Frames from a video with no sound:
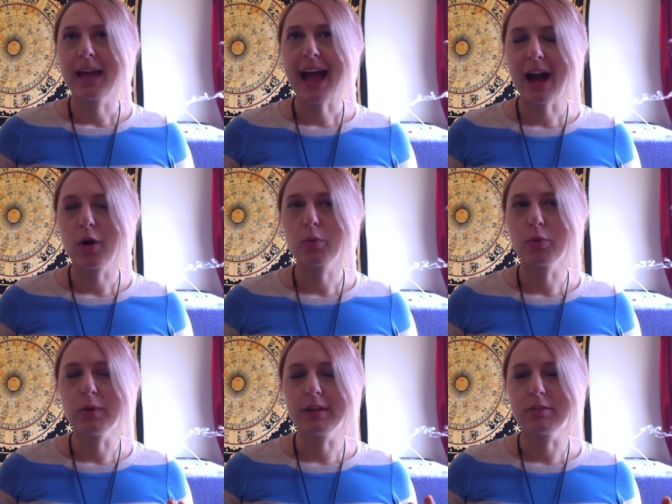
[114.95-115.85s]
how
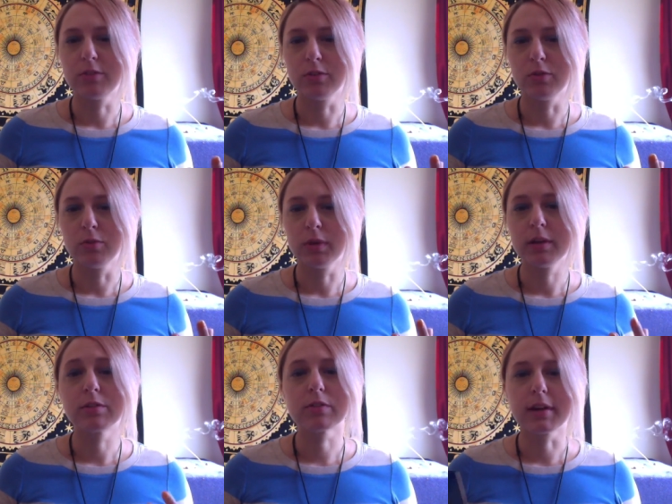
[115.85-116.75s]
you need to
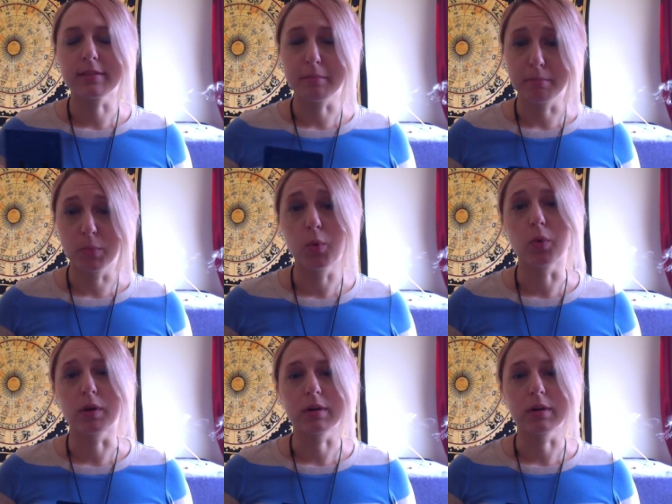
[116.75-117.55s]
integrate them more,